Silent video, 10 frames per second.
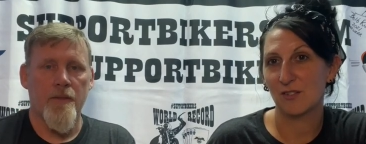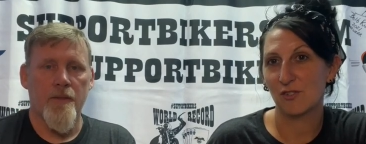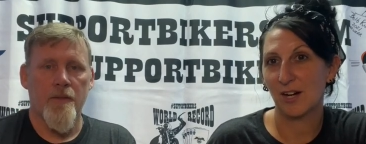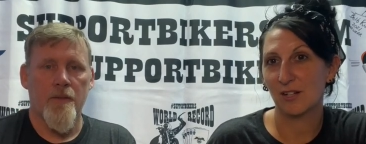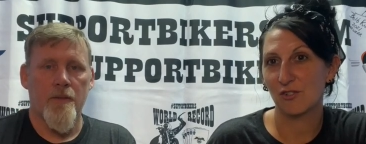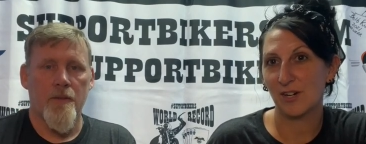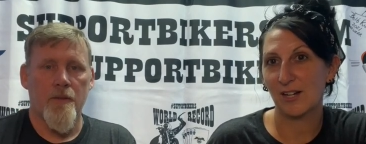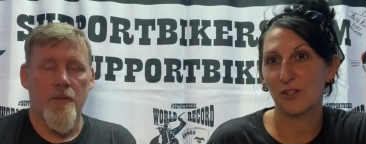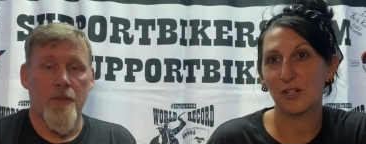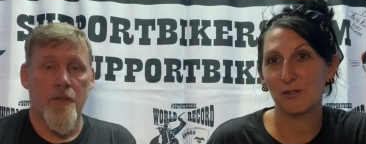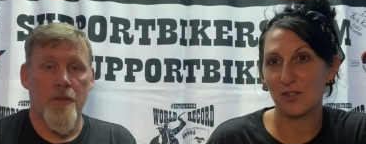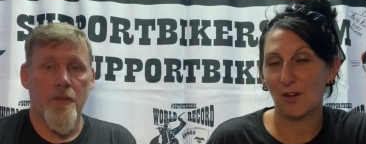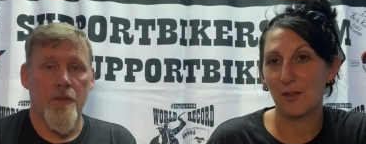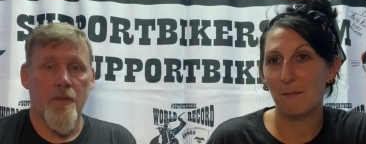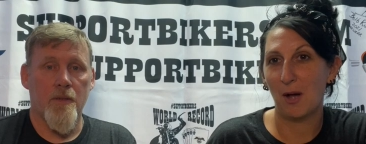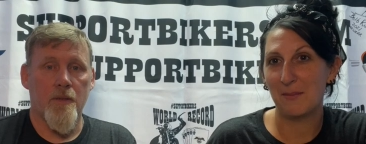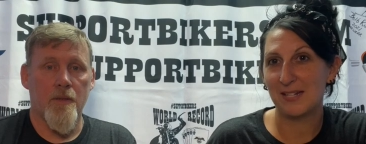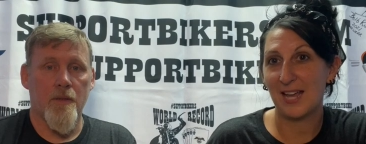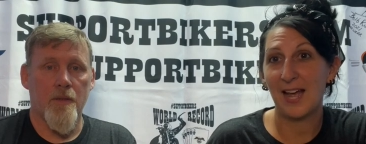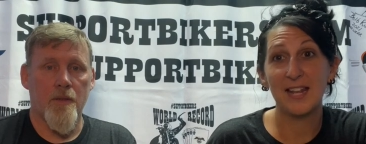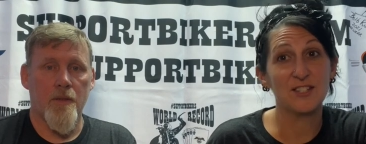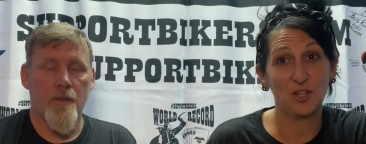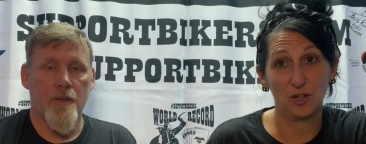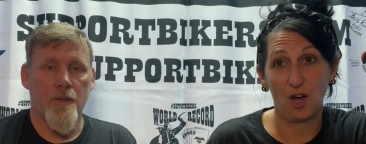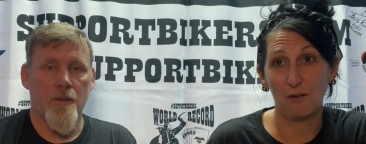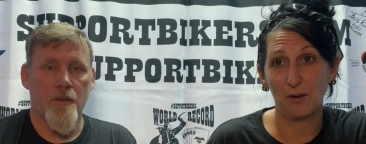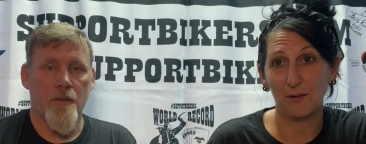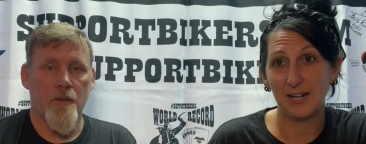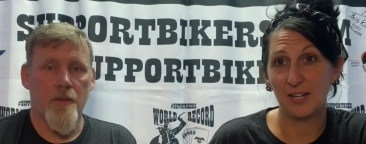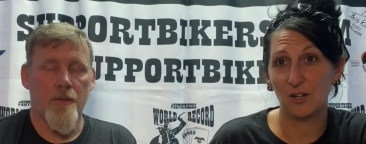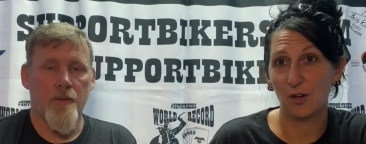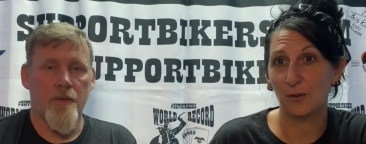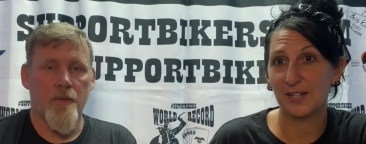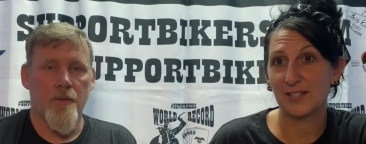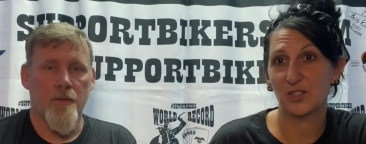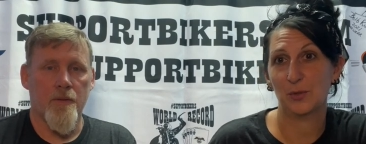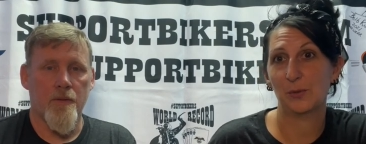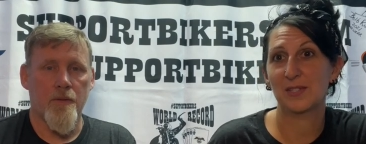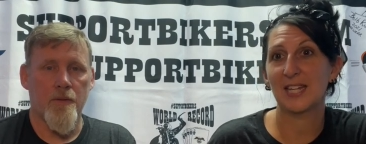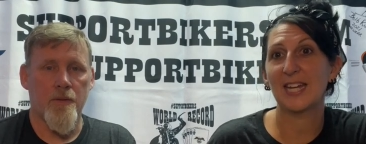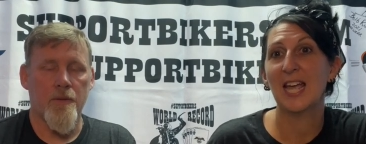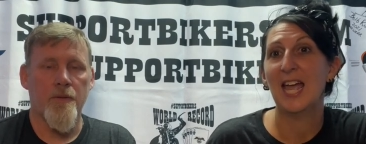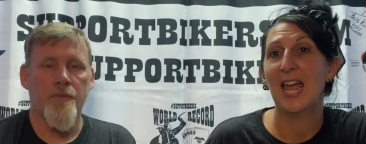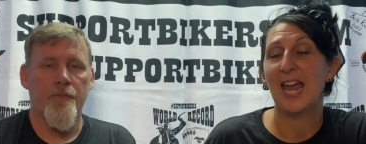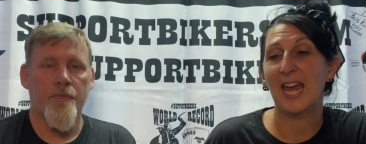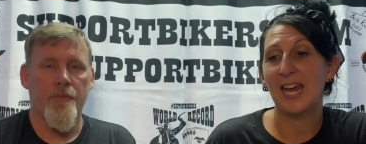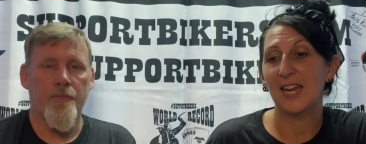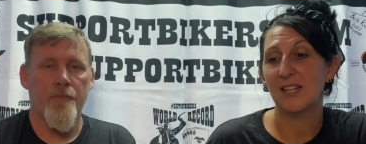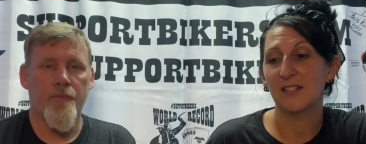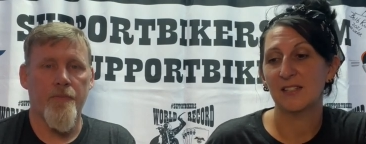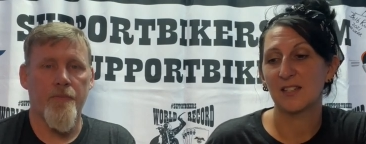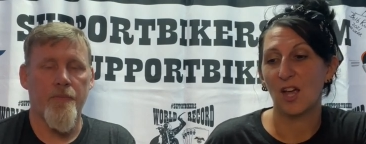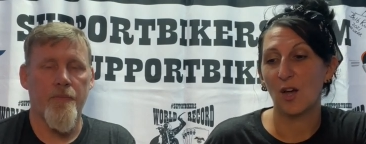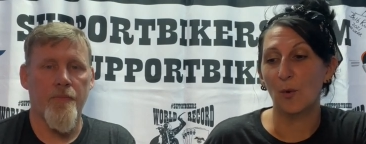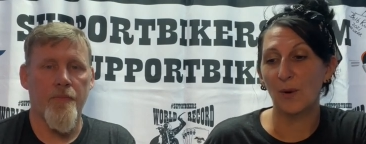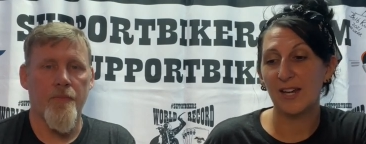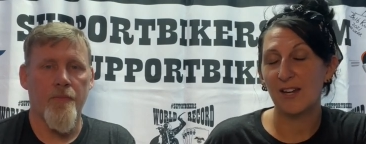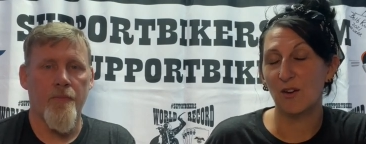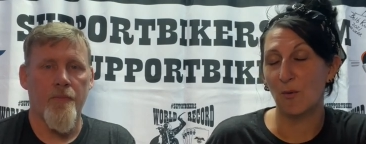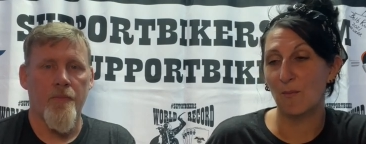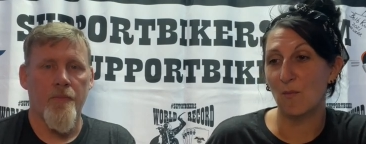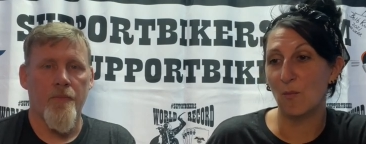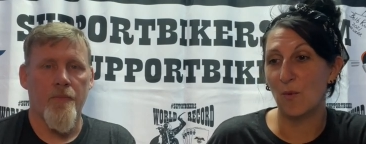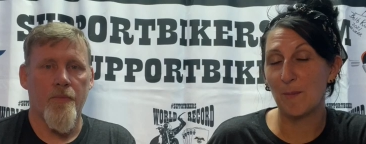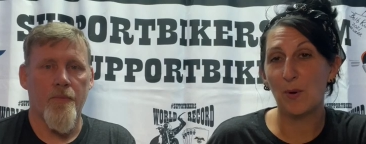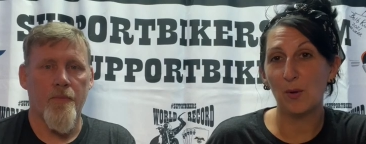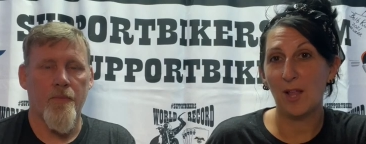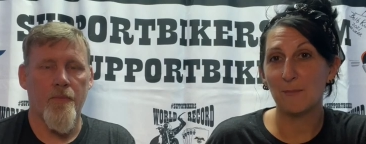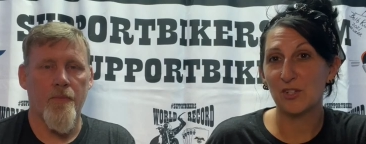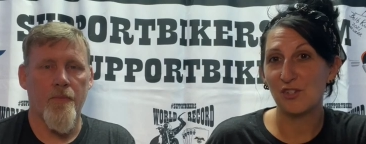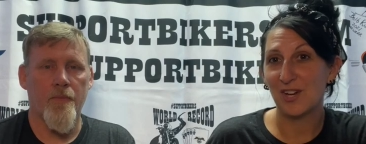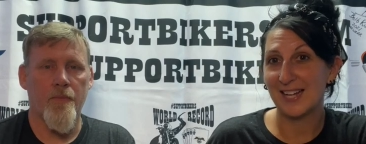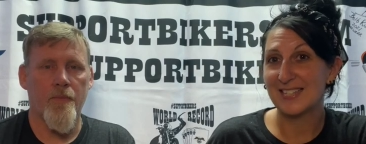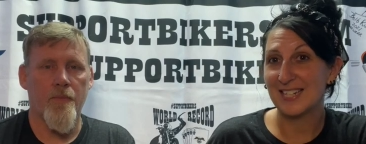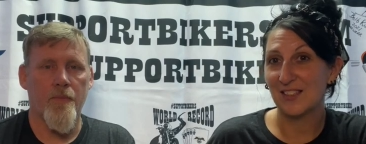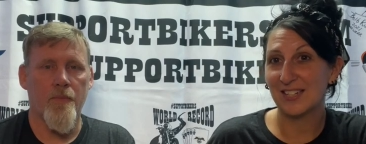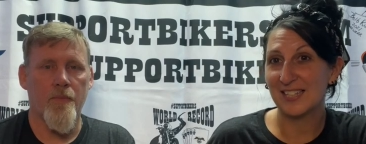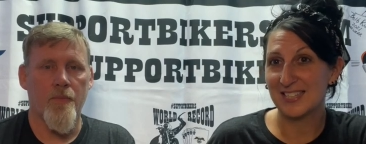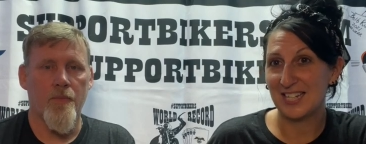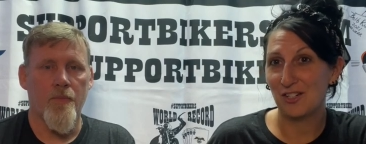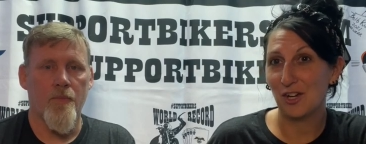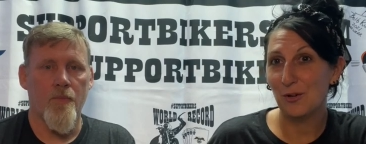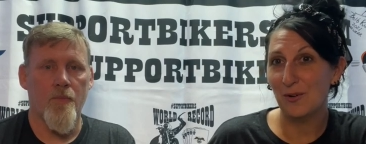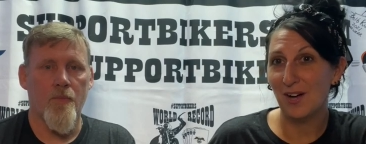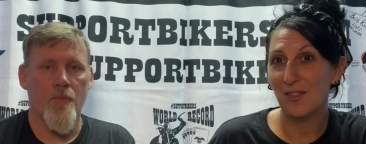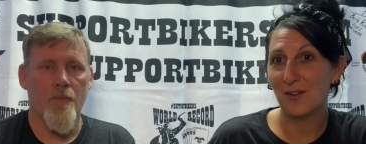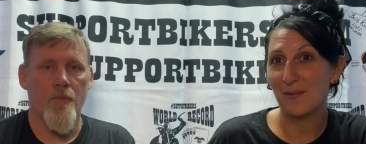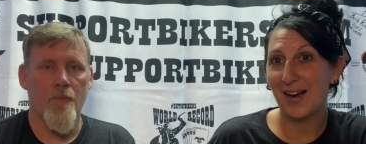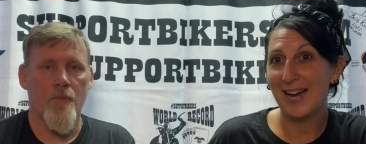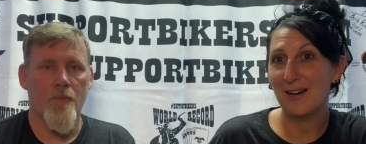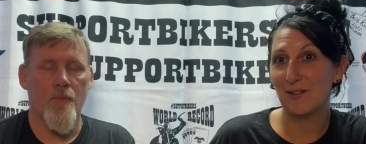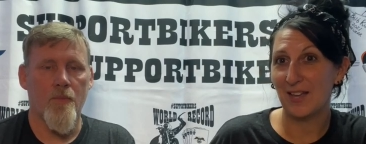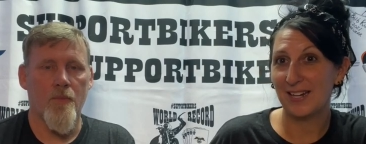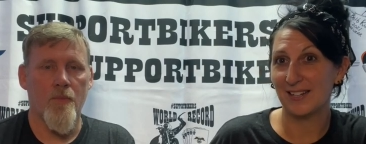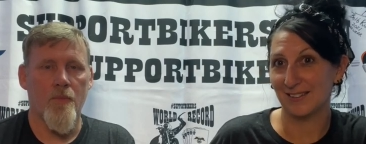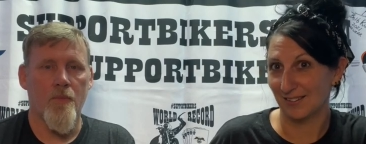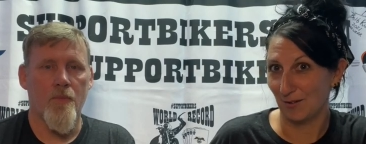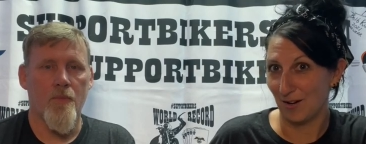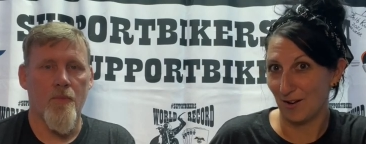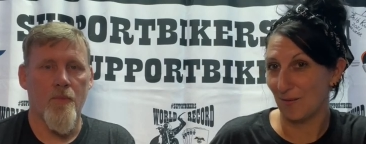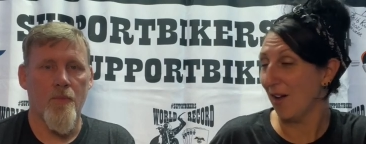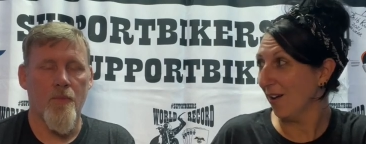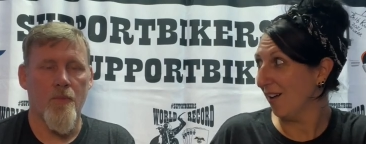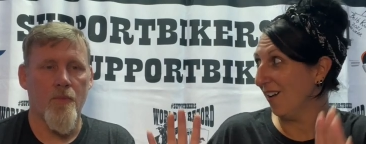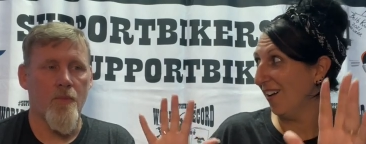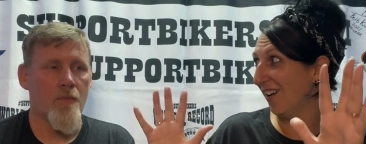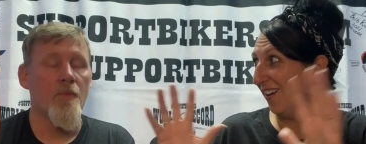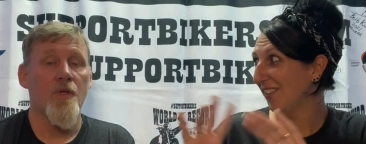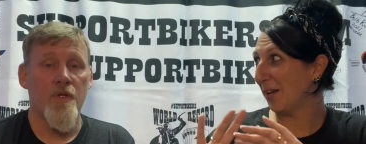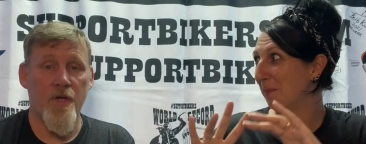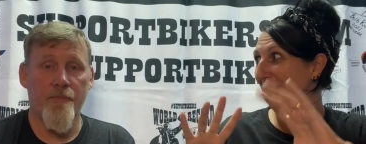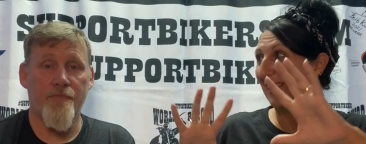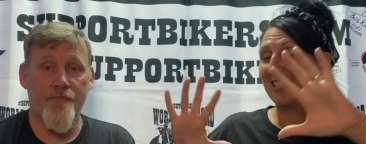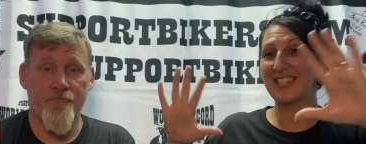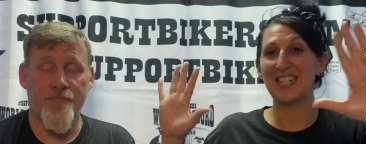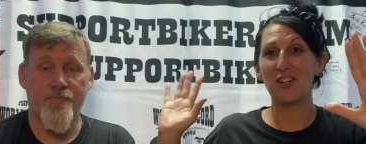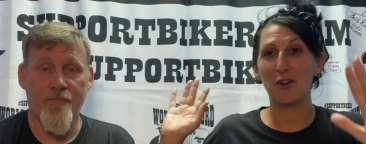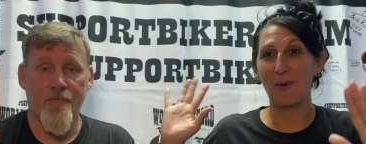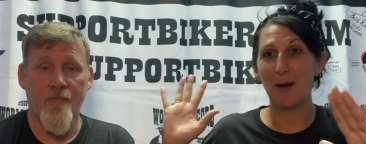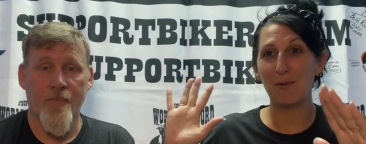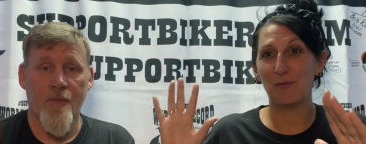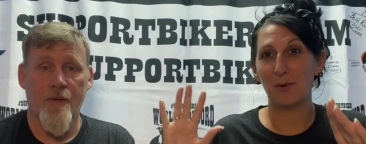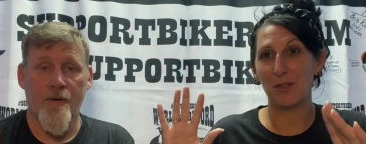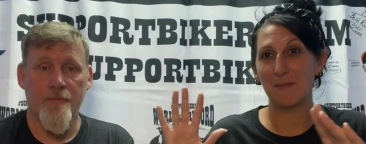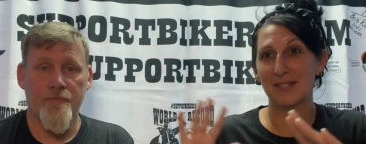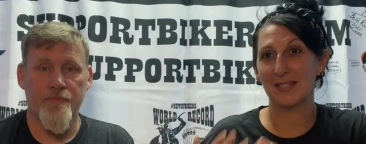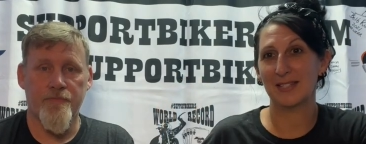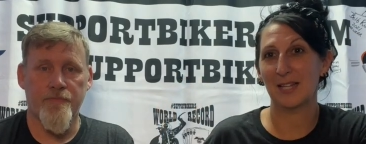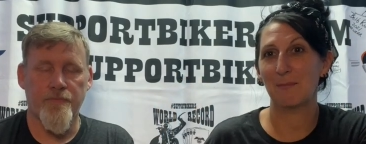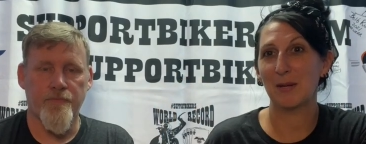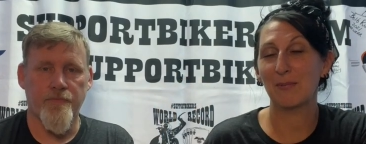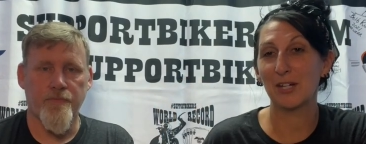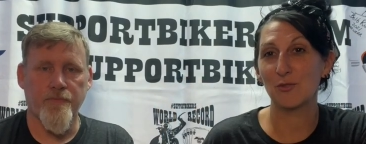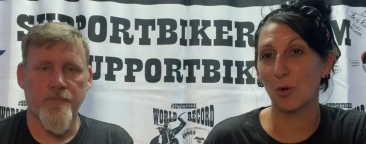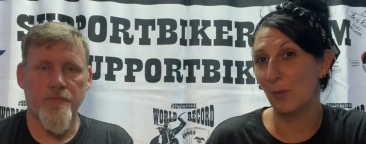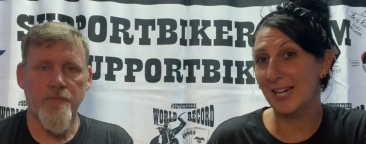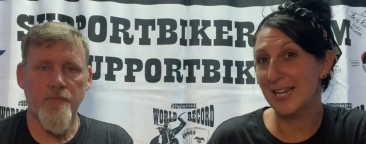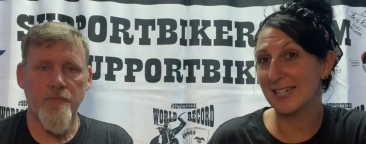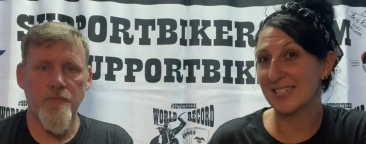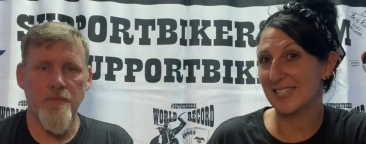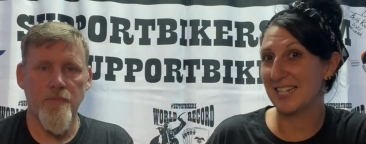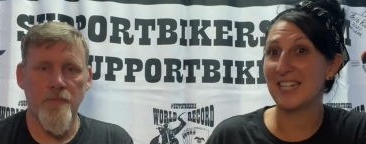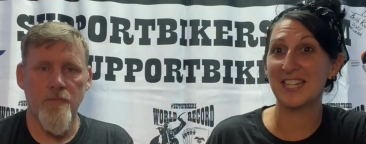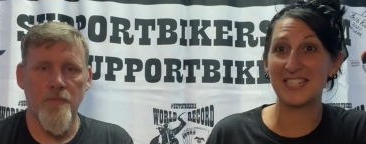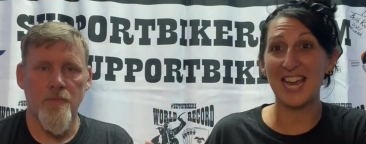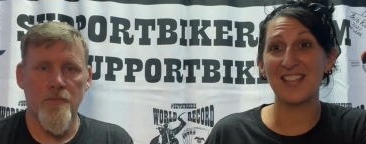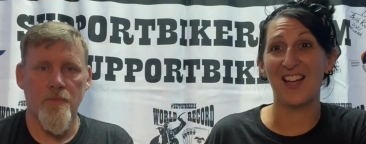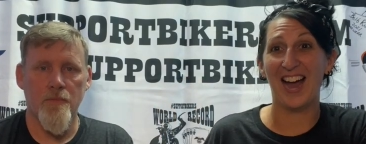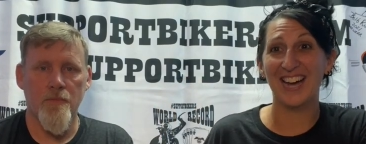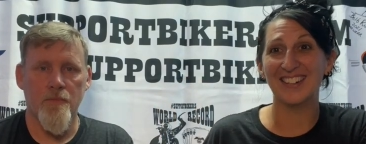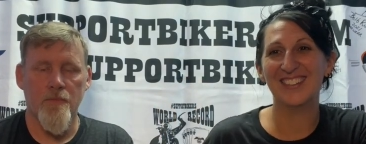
Speaker 1: truck and trailer. You saw that mom and dad had took off already to go get Susie. And we we pull up. Did you guys see the casino on the right? Like oh, like yep. big casino right before the Mississippi Bridge. Well, we didn't get to see it in the daylight.